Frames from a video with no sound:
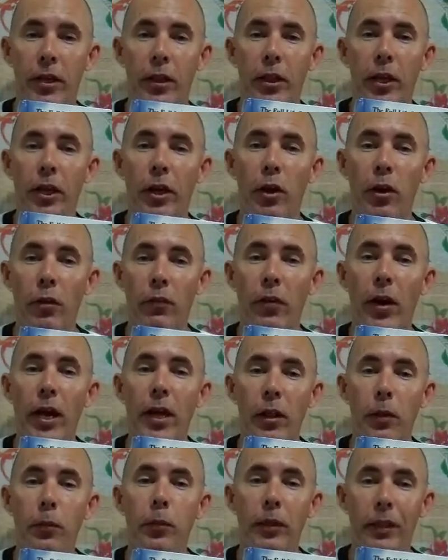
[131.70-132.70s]
that are
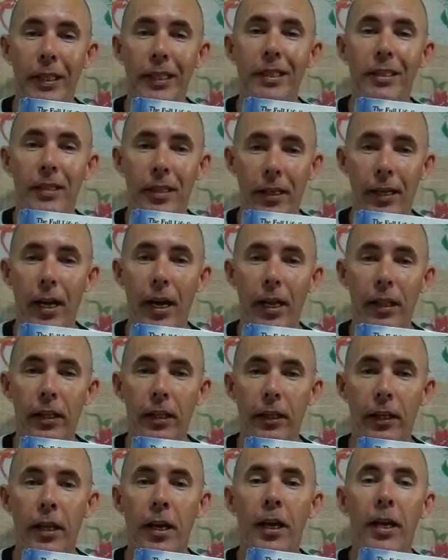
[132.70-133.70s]
available in
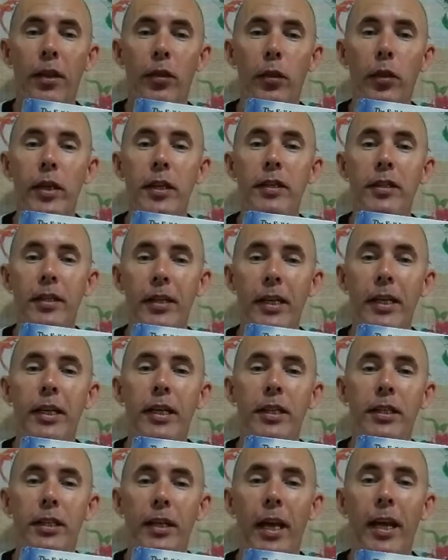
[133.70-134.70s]
Tagalog. This
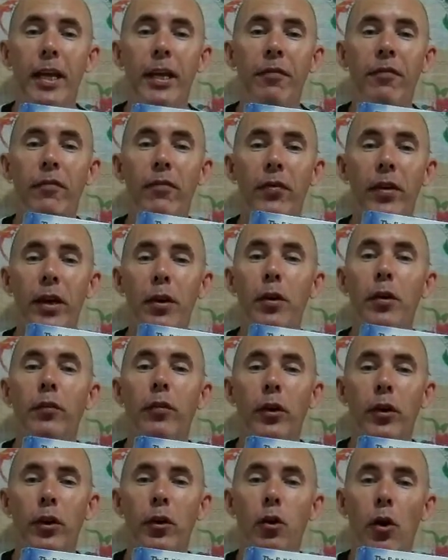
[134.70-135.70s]
is a very,
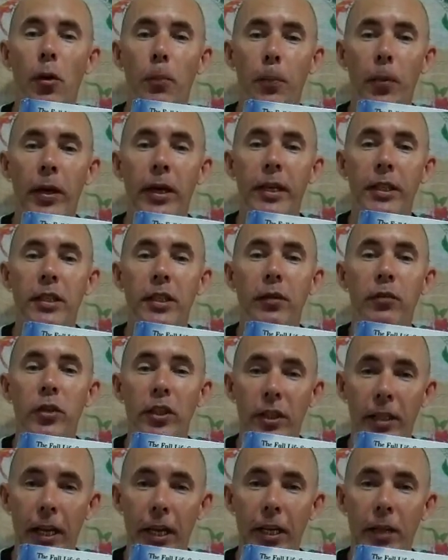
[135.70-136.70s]
very comprehensive
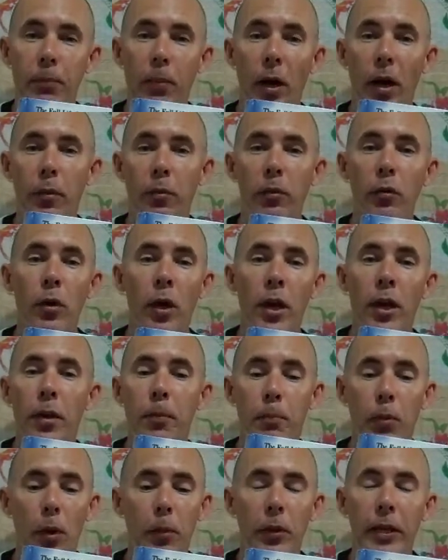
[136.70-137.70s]
study Bible,
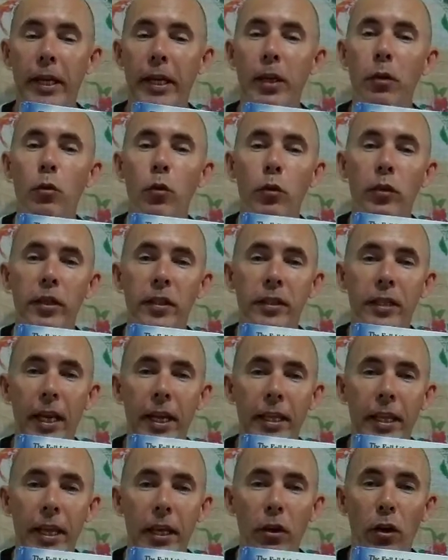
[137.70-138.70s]
probably equal to, say,
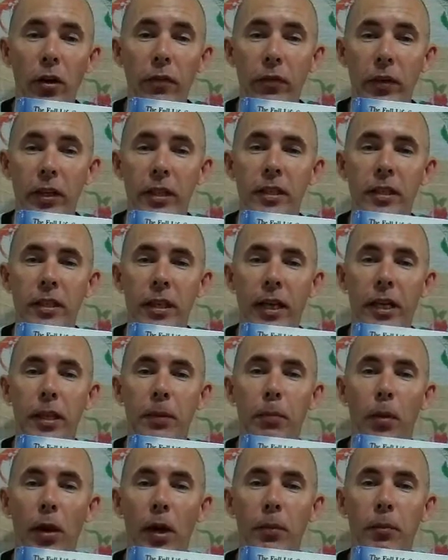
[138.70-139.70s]
the NIV Study
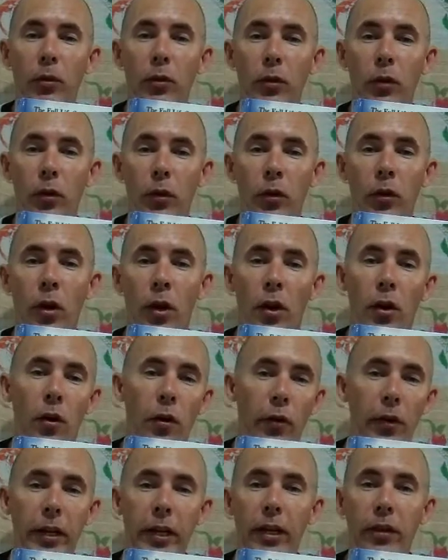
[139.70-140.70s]
Bible or,
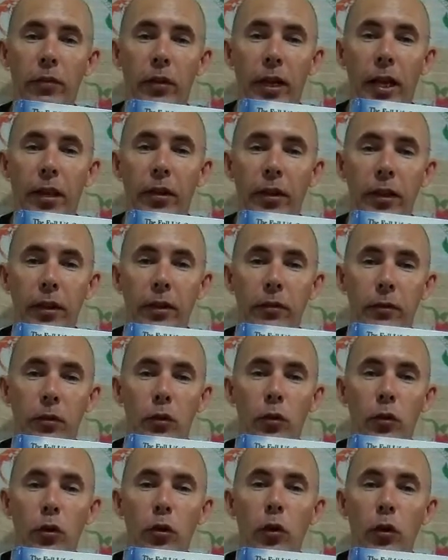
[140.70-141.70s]
or any of the other
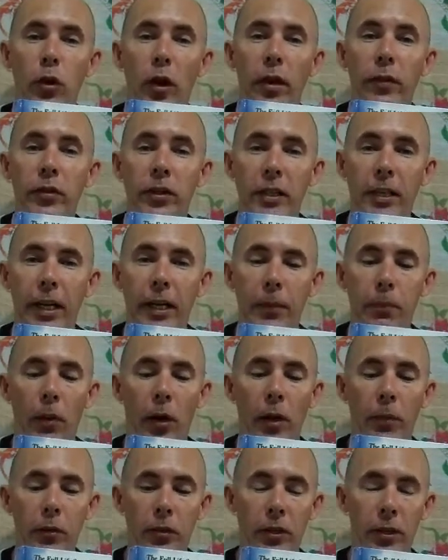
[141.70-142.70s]
New Life Study
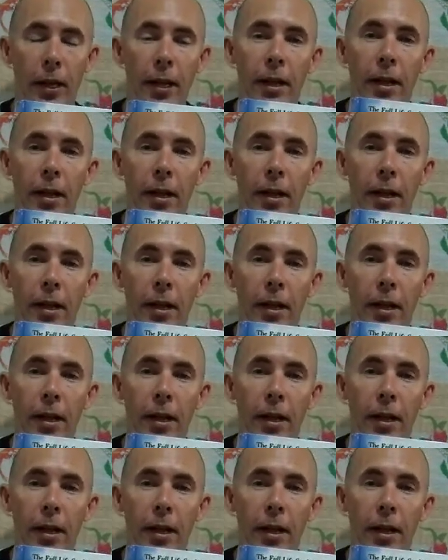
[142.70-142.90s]
Bibles.